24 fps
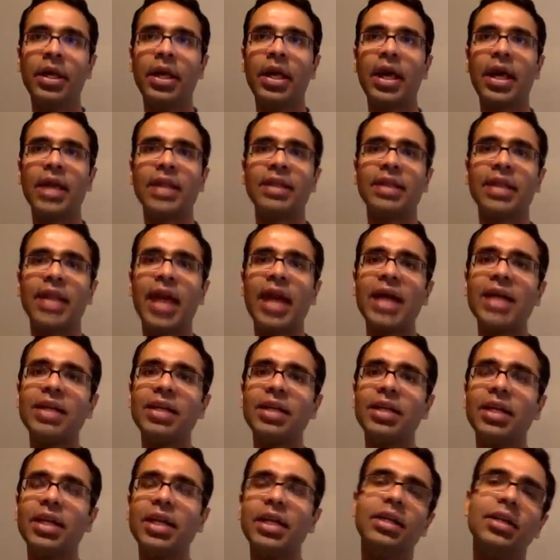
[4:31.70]
And that
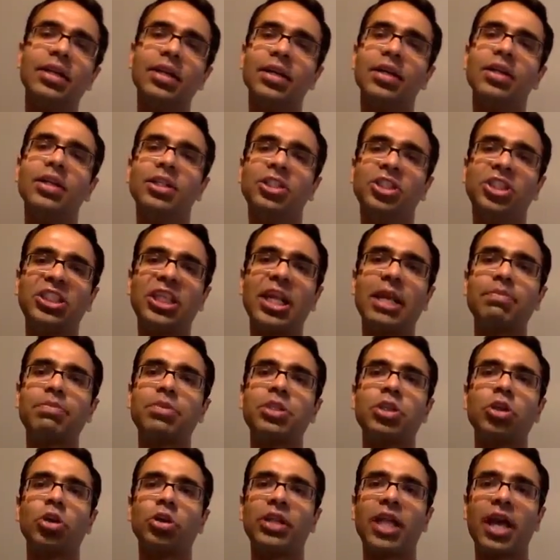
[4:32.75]
in turn
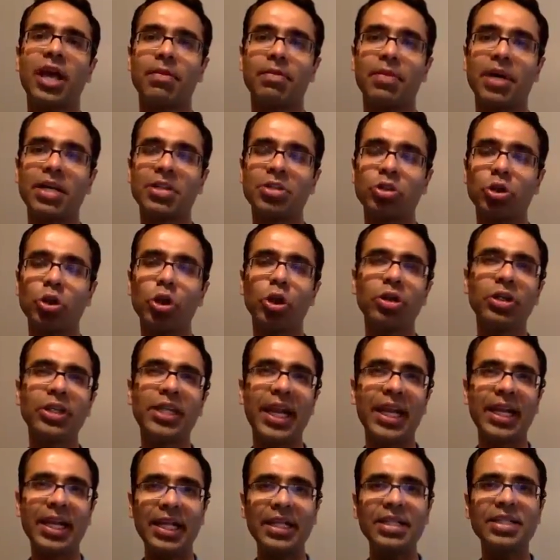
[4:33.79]
shapes your dharma. So your
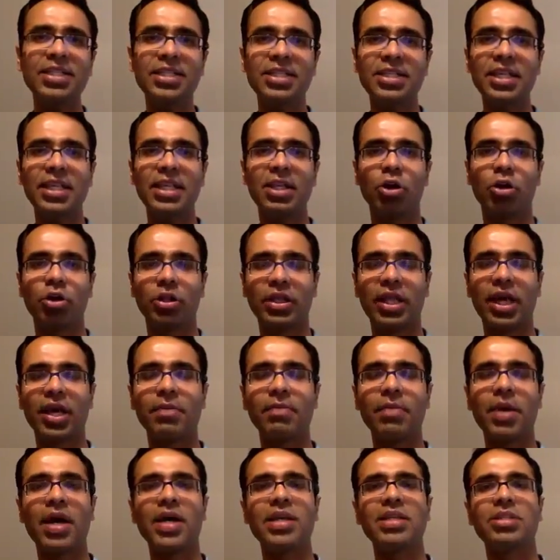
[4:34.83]
tendency or
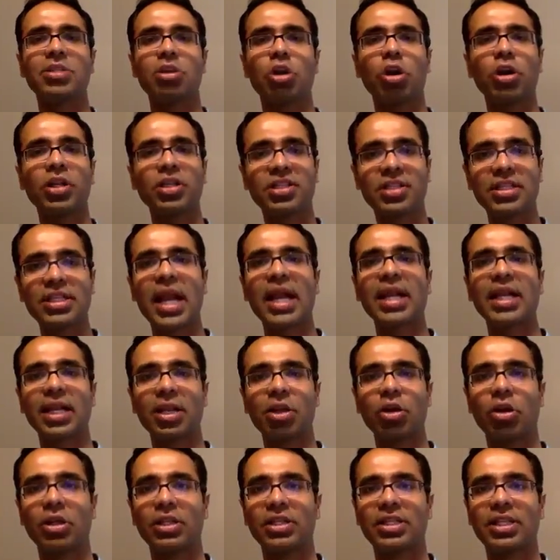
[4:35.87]
dharma is not a static
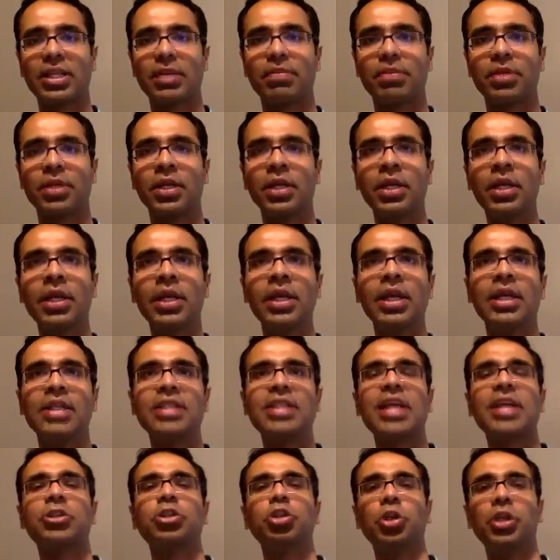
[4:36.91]
concept. It's
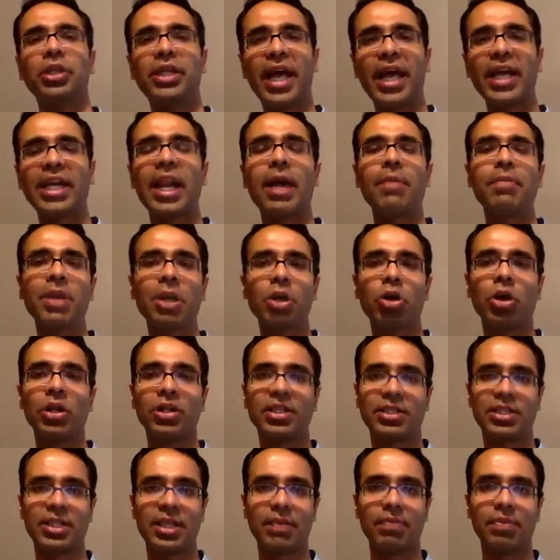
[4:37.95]
actually a dynamic
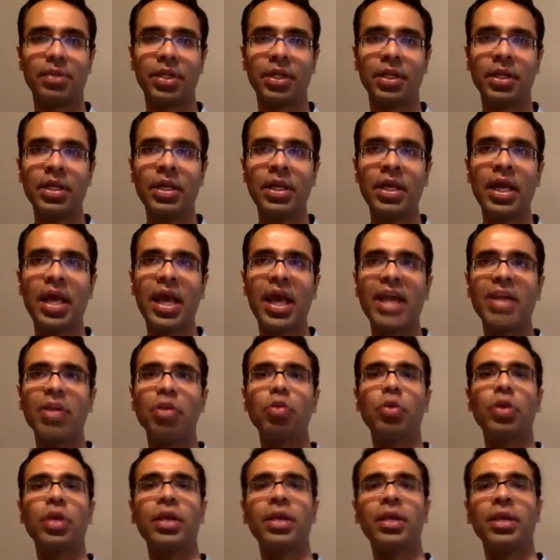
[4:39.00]
concept. And you
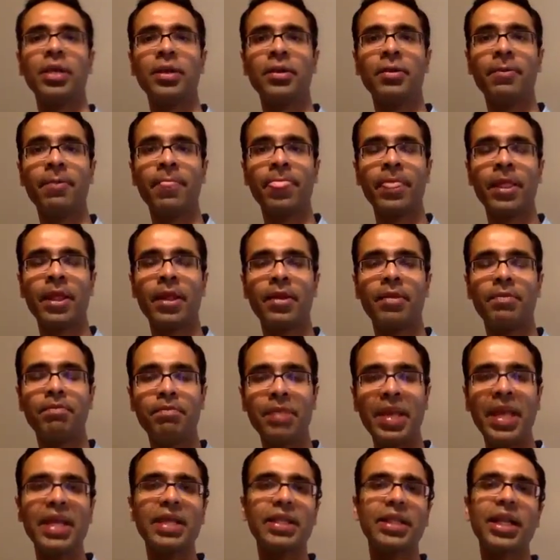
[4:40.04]
can
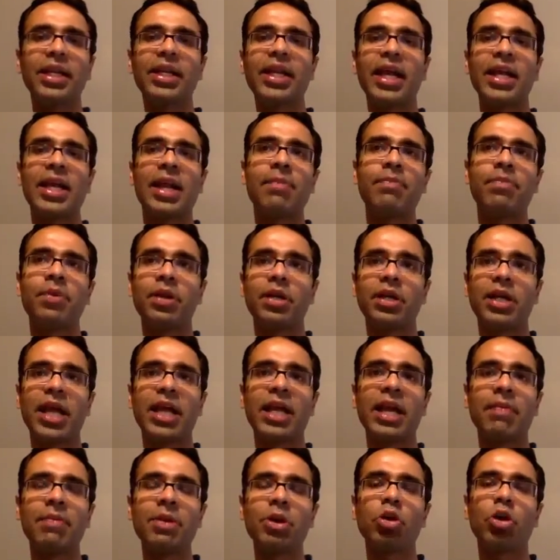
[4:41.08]
make that
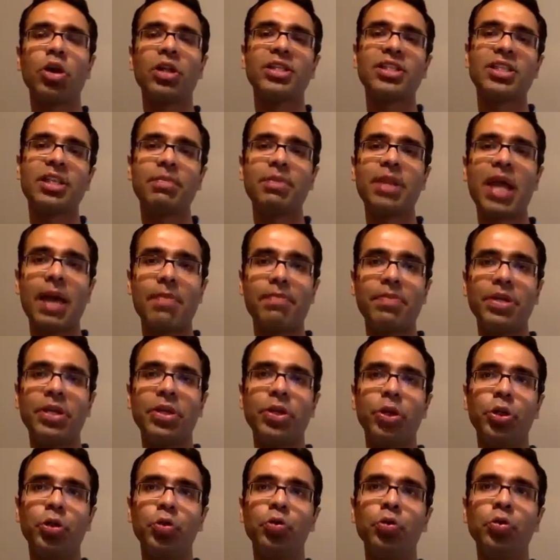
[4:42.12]
dynamic concept happen to
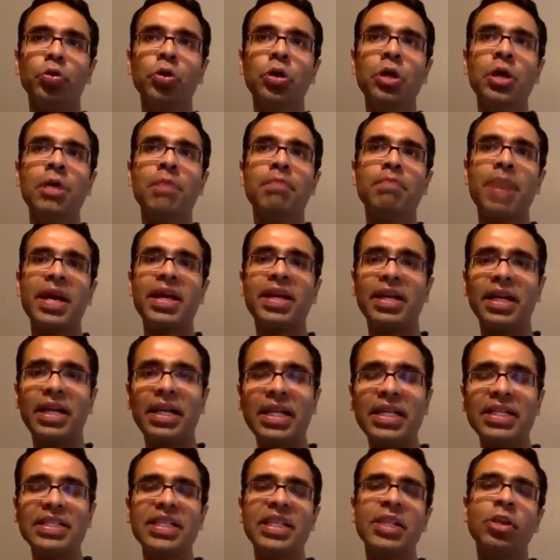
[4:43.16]
you by
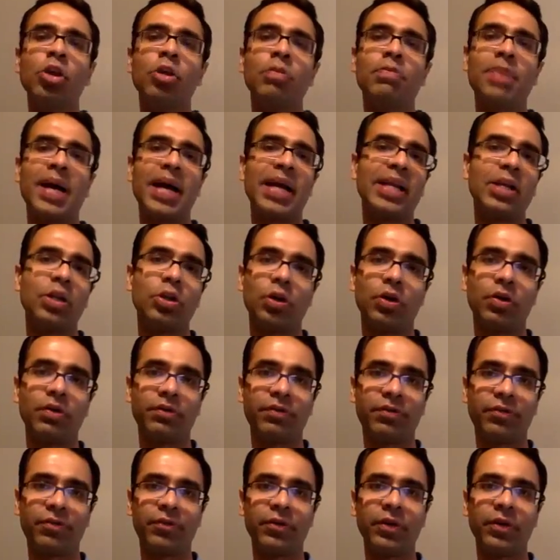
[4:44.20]
releasing your mind of